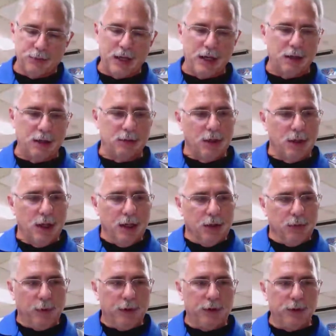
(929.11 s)
Now,
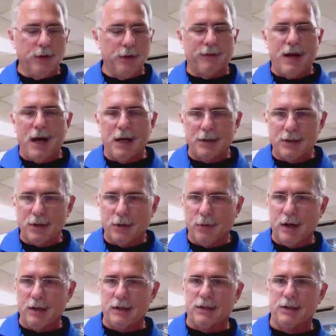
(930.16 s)
we do have
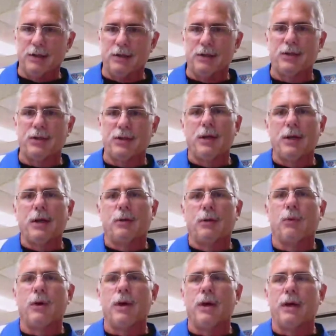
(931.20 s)
consequences
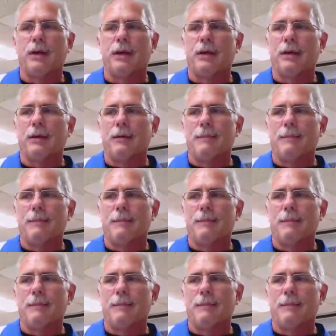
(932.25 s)
when